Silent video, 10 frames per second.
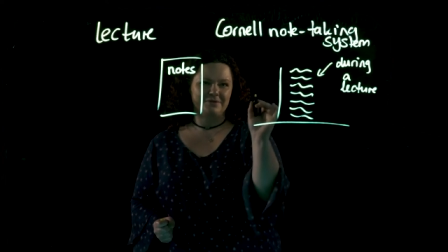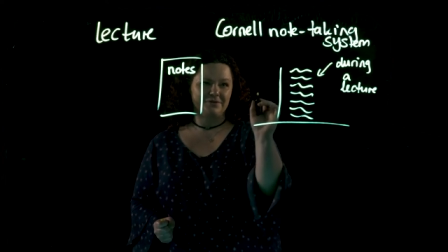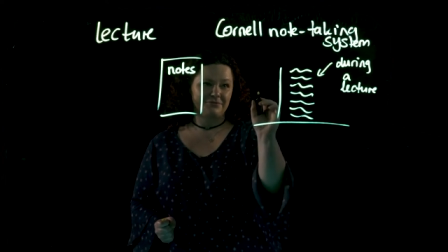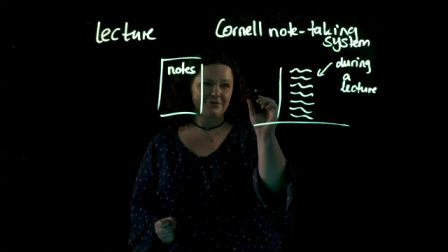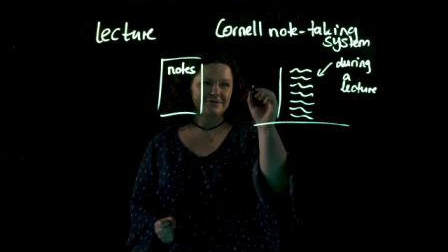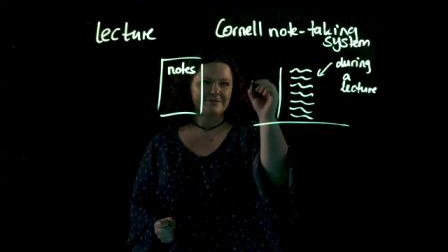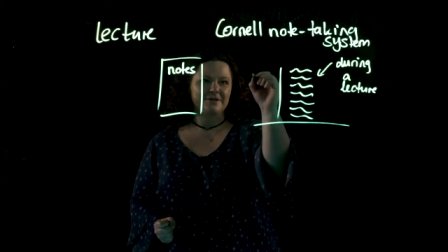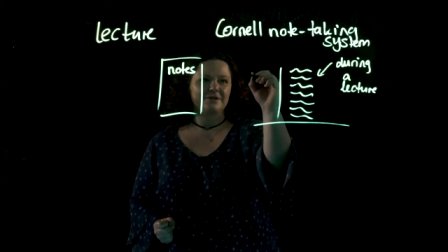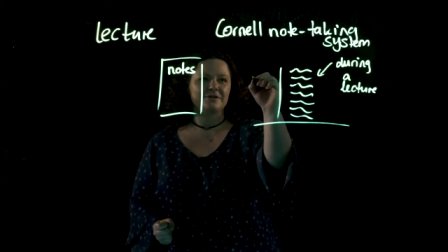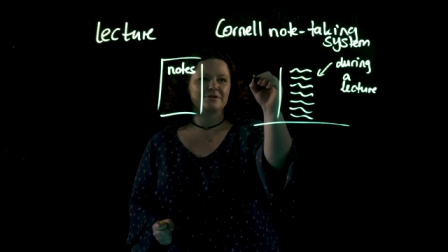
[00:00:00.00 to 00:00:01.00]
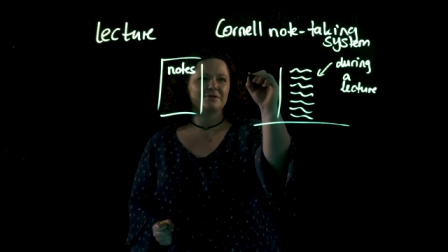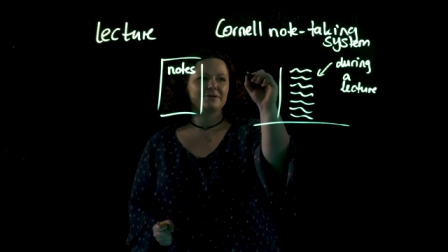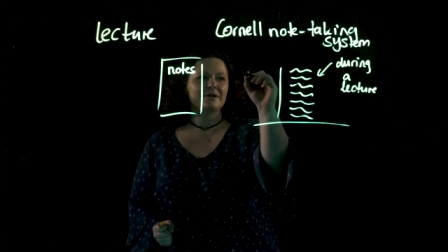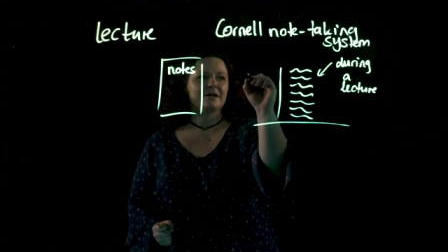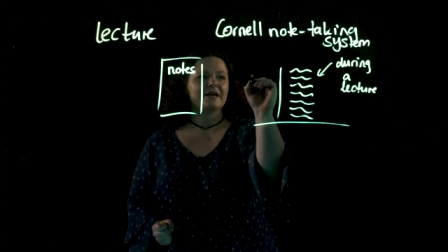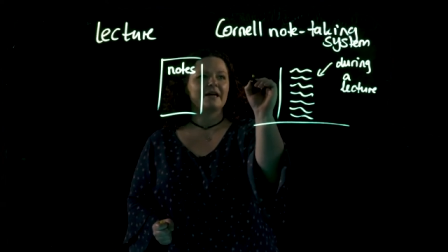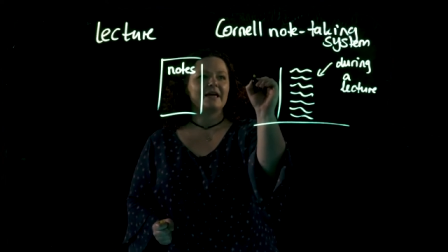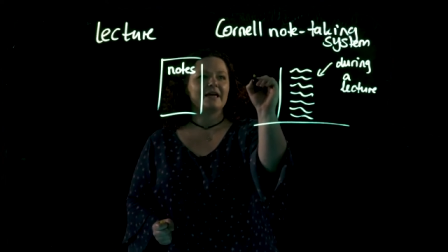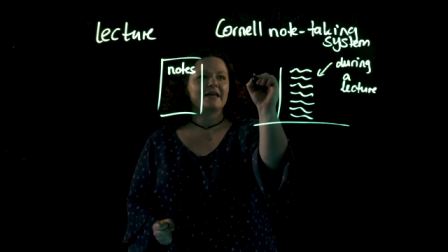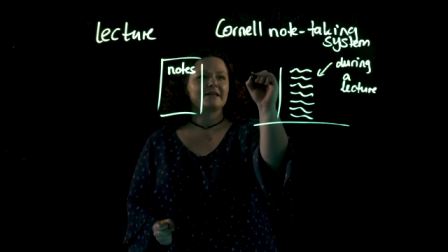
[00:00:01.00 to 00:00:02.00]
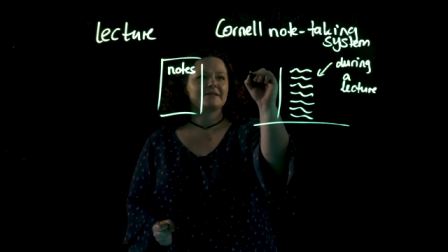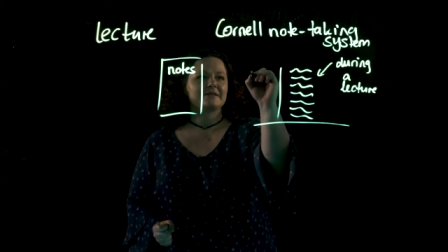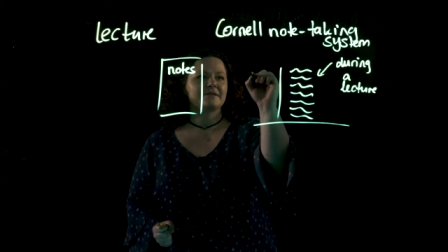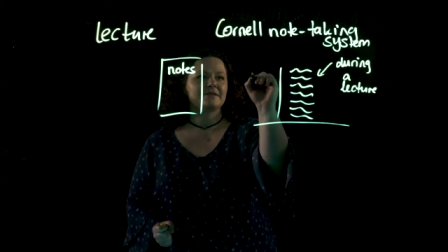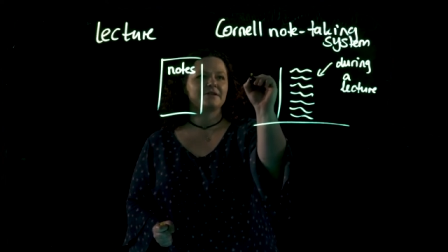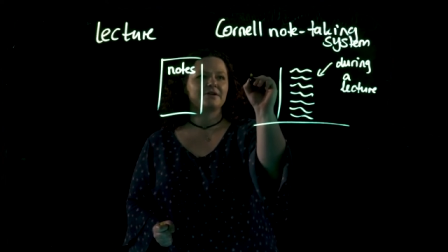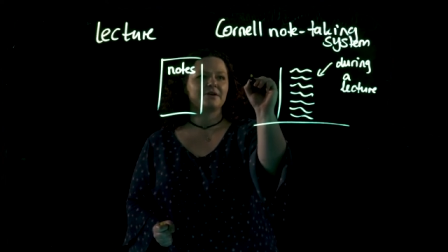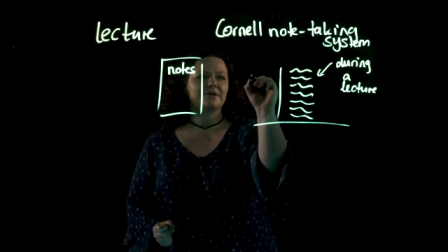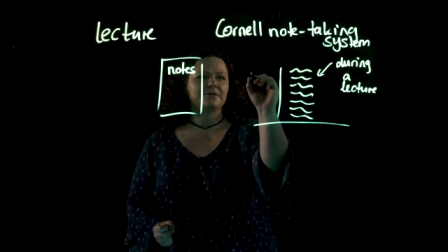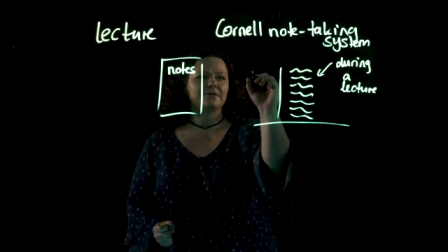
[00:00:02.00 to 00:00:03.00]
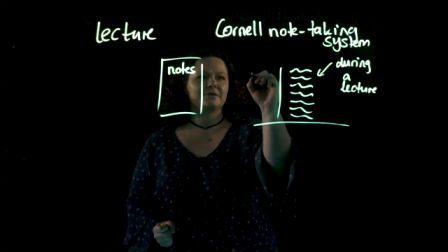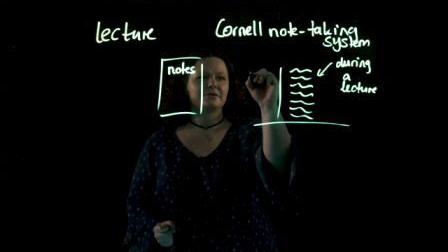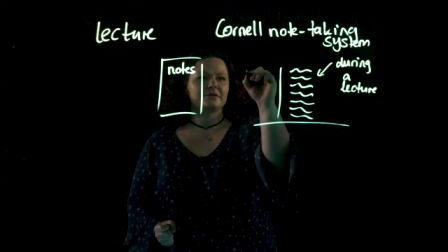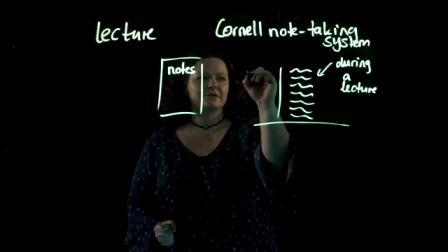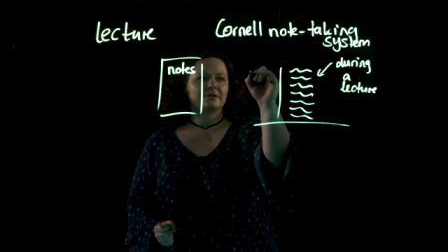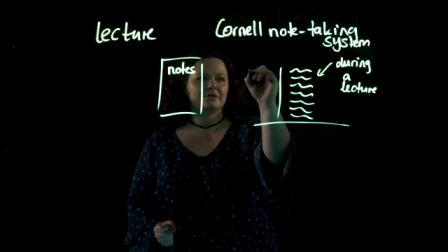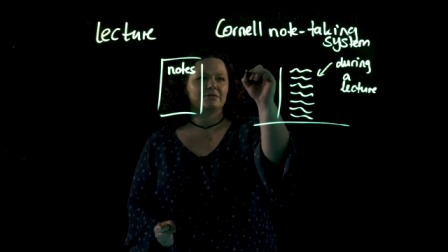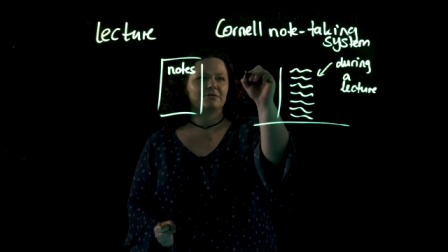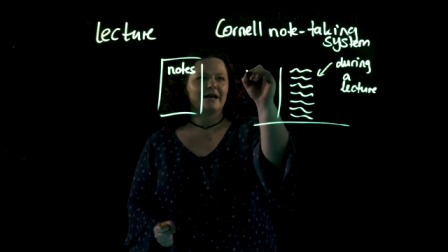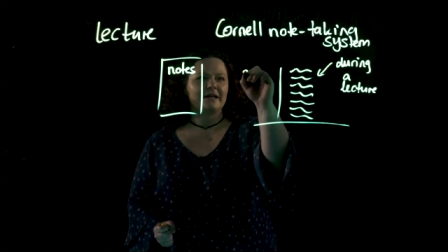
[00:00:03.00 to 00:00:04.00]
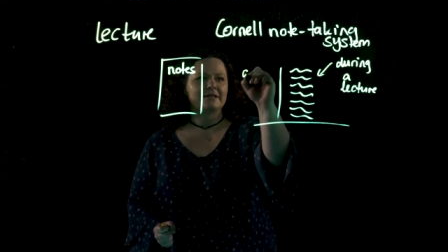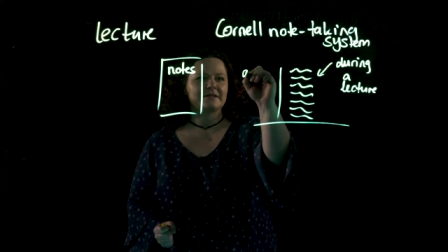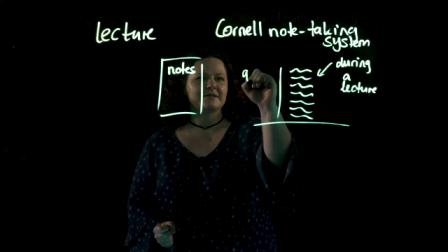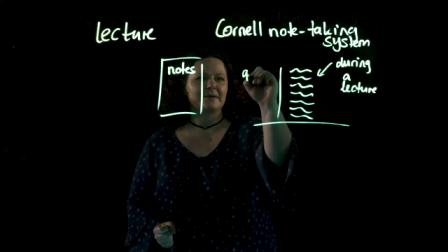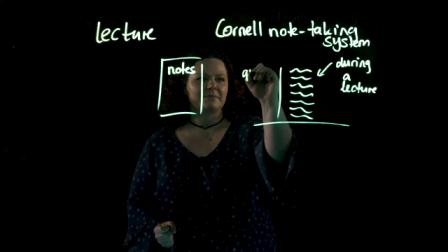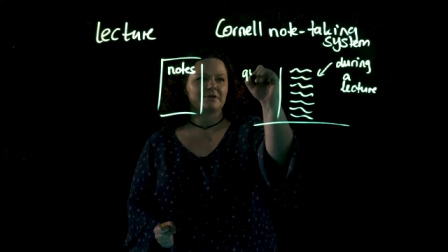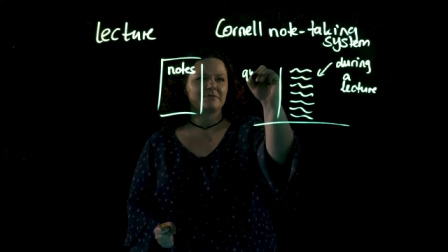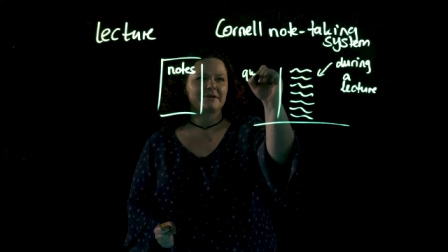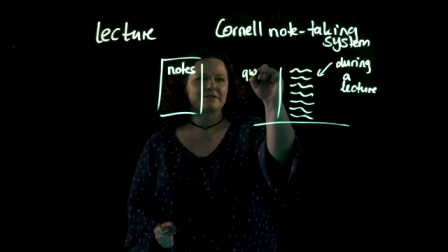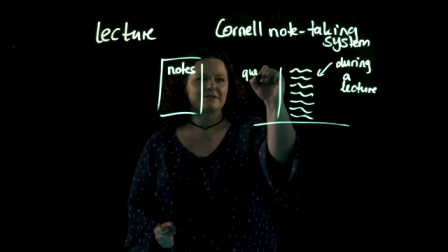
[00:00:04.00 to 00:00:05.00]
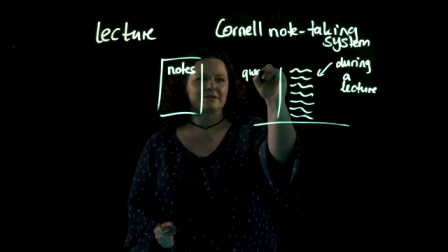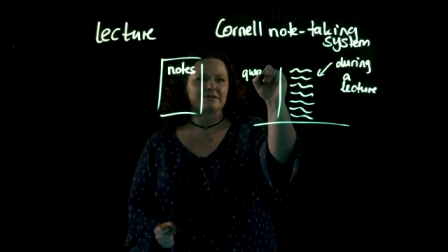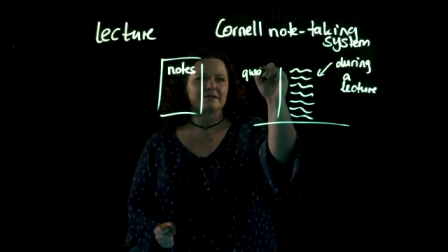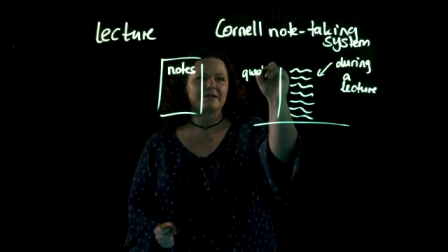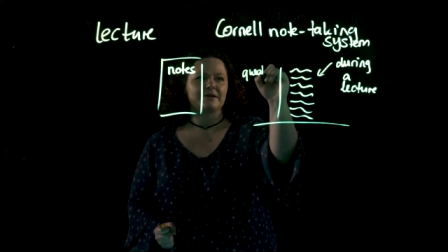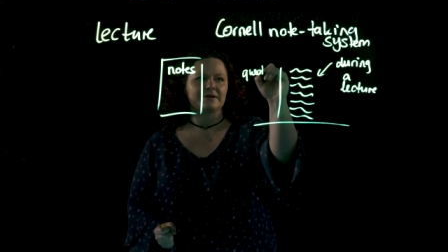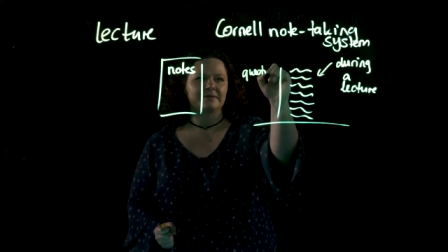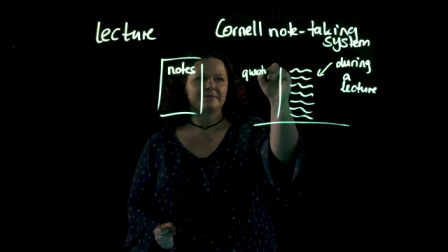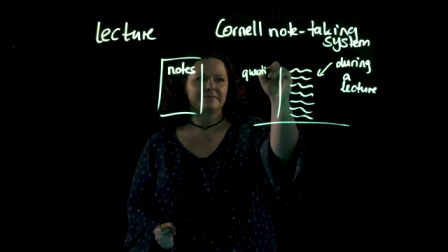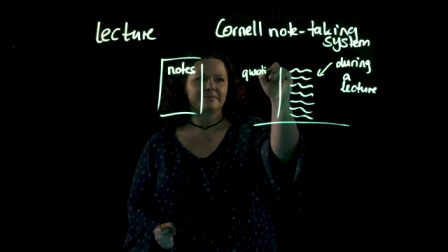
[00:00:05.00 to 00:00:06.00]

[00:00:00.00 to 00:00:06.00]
The first thing you do is you write some questions here.